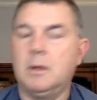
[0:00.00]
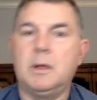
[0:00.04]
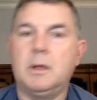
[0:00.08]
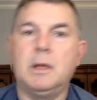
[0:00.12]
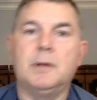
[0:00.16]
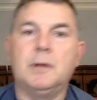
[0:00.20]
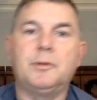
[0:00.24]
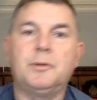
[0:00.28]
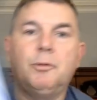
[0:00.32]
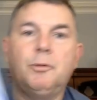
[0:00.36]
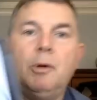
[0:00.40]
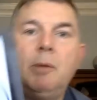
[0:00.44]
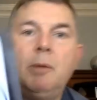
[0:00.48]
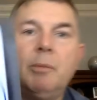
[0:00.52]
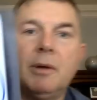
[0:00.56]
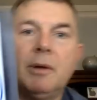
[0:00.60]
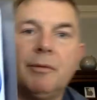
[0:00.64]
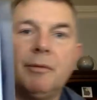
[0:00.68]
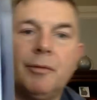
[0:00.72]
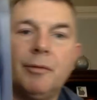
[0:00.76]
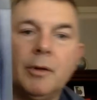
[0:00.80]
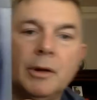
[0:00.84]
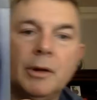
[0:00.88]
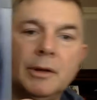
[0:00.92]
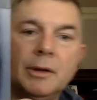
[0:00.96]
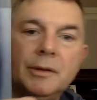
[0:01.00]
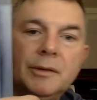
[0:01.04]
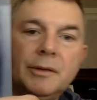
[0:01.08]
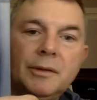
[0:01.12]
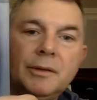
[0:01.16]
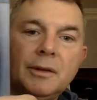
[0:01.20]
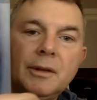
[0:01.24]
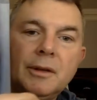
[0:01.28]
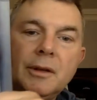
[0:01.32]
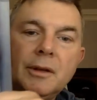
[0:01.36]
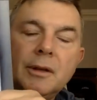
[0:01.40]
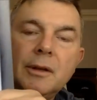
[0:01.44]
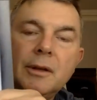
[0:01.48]
Guess what, my
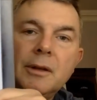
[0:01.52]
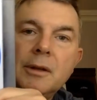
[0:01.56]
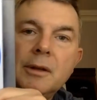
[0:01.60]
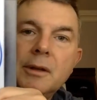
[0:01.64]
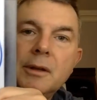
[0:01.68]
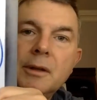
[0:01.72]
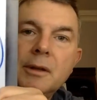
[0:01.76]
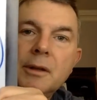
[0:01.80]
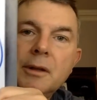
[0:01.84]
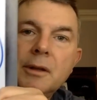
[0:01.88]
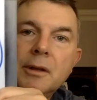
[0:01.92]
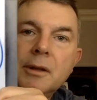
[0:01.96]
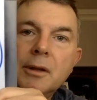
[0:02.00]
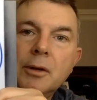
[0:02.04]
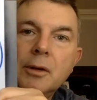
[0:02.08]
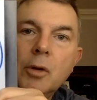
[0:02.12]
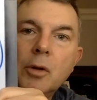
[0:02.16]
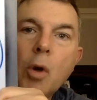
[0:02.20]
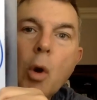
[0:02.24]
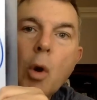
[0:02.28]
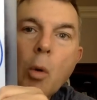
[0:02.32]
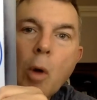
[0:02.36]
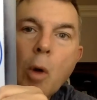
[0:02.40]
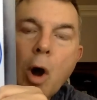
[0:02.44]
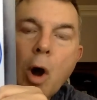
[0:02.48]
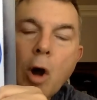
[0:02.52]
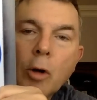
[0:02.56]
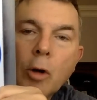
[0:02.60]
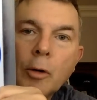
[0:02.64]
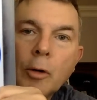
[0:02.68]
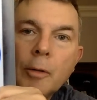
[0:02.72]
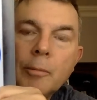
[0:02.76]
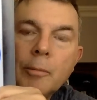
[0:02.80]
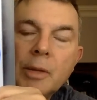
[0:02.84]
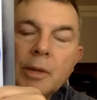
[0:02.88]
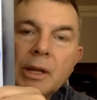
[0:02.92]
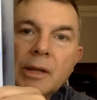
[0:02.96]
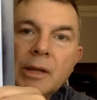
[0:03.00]
friends? No R
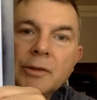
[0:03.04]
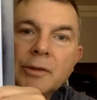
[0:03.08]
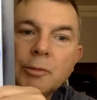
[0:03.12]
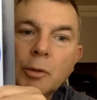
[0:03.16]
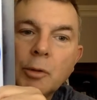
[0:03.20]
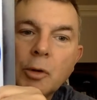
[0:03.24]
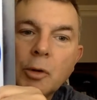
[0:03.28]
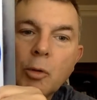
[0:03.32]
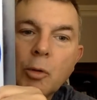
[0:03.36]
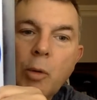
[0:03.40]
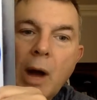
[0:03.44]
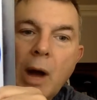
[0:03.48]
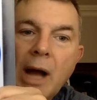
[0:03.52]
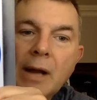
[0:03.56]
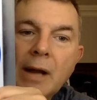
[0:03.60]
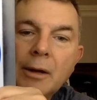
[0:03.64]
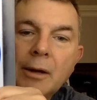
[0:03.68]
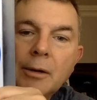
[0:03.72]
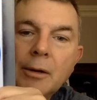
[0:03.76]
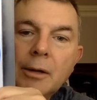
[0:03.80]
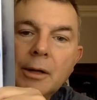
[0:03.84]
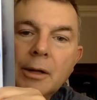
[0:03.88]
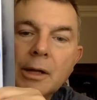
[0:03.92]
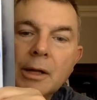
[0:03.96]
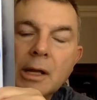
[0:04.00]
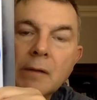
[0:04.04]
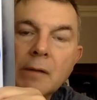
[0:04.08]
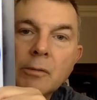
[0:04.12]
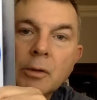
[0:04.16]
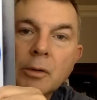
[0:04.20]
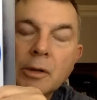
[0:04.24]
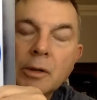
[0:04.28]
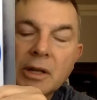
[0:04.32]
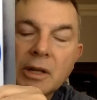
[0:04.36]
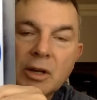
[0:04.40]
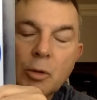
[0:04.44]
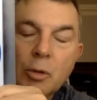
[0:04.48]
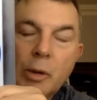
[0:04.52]
M Ds required, even
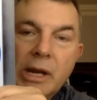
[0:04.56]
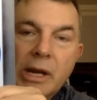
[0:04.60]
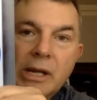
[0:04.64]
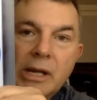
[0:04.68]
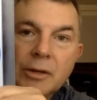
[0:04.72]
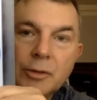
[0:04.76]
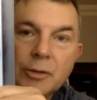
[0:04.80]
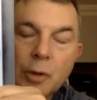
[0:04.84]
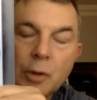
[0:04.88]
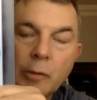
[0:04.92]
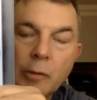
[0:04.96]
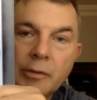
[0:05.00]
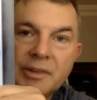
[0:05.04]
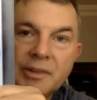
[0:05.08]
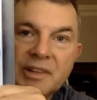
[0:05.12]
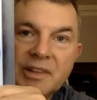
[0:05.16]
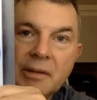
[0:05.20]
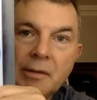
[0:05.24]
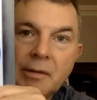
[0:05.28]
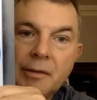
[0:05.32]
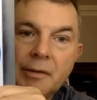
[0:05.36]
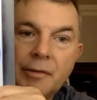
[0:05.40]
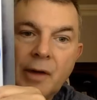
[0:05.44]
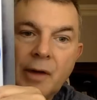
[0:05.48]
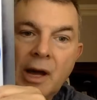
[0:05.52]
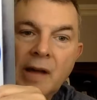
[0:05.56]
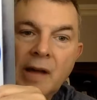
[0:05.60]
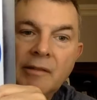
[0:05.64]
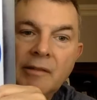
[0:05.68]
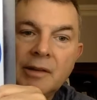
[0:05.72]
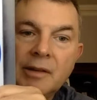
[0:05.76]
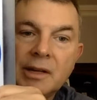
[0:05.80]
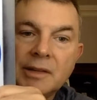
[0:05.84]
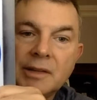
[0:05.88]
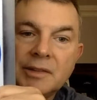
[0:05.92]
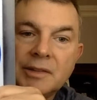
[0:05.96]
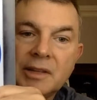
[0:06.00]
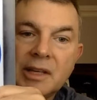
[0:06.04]
though the queen is over seventy-five,
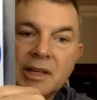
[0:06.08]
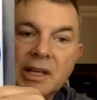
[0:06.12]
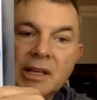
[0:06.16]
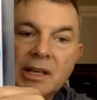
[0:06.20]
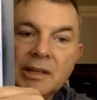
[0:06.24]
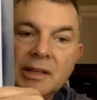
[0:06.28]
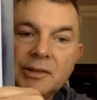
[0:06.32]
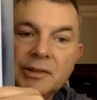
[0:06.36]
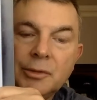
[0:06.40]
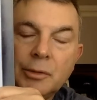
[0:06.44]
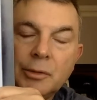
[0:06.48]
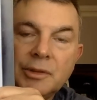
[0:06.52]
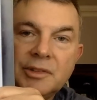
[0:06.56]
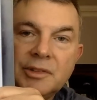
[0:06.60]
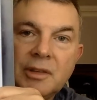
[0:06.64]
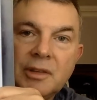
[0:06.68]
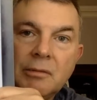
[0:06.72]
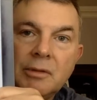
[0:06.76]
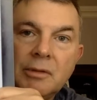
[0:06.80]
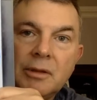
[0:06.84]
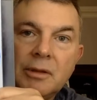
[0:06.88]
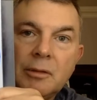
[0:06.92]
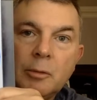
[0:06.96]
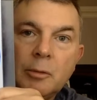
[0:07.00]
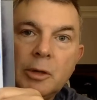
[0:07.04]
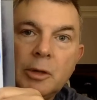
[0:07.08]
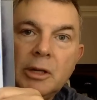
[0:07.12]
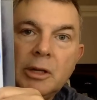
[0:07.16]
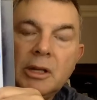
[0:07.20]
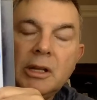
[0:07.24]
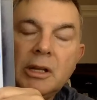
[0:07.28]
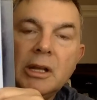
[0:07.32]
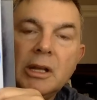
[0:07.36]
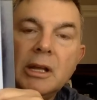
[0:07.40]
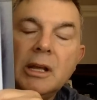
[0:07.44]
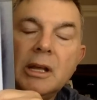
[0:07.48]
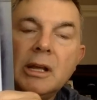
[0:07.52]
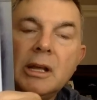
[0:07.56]
because the king is only seventy-three.
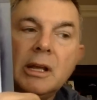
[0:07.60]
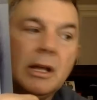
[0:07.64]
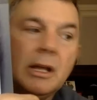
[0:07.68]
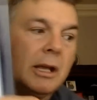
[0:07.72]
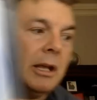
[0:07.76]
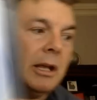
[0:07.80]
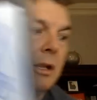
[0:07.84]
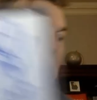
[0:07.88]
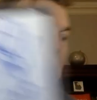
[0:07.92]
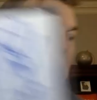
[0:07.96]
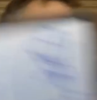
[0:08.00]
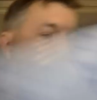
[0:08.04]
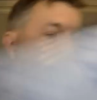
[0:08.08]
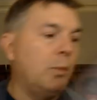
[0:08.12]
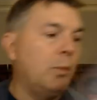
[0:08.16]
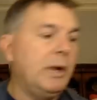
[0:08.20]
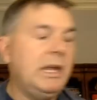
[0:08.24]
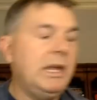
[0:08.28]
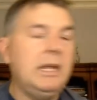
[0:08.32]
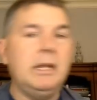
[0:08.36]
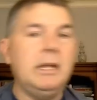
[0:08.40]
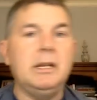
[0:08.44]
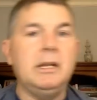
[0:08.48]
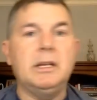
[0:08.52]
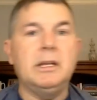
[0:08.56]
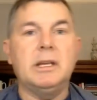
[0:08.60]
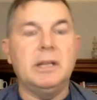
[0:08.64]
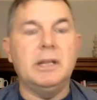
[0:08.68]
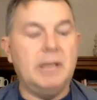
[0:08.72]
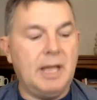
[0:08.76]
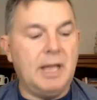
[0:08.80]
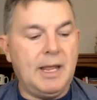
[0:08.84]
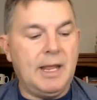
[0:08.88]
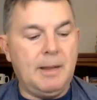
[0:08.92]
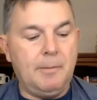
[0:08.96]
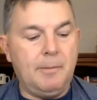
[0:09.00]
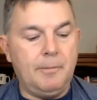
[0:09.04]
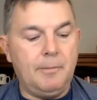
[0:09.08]
And the queen can
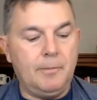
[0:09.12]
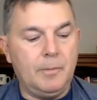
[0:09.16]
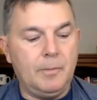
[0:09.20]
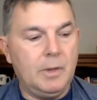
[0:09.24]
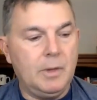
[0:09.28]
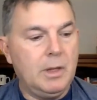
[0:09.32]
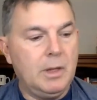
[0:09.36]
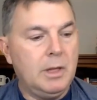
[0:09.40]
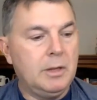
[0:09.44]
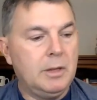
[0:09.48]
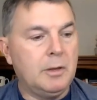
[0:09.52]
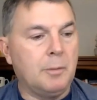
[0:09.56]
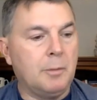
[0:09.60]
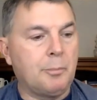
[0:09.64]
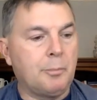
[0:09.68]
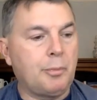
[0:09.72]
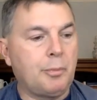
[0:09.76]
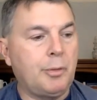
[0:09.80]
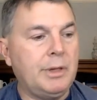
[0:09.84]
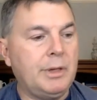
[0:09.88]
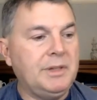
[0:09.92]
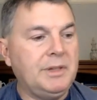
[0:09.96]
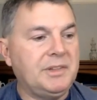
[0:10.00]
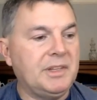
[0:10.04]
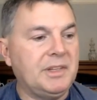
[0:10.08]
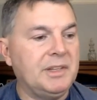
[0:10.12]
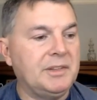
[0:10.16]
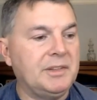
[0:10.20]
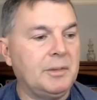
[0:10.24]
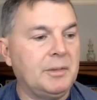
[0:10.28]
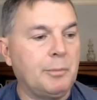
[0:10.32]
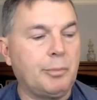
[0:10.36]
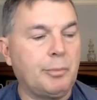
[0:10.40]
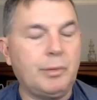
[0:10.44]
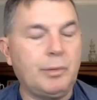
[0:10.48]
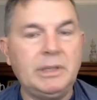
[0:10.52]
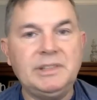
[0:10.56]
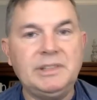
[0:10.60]
name the princes
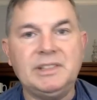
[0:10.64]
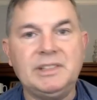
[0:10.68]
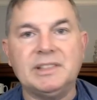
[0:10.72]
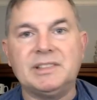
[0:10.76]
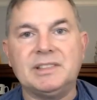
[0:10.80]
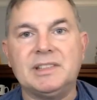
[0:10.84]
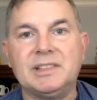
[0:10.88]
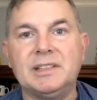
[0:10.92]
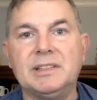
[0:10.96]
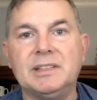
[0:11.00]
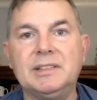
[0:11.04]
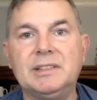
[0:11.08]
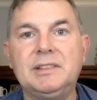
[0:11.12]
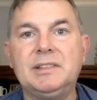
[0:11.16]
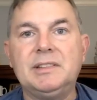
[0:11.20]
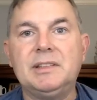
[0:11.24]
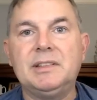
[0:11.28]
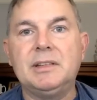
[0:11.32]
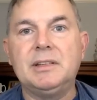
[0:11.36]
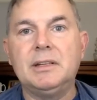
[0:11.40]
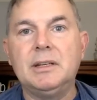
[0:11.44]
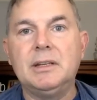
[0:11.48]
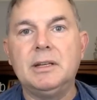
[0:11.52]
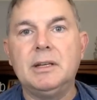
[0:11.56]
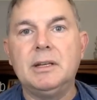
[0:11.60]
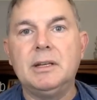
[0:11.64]
and princesses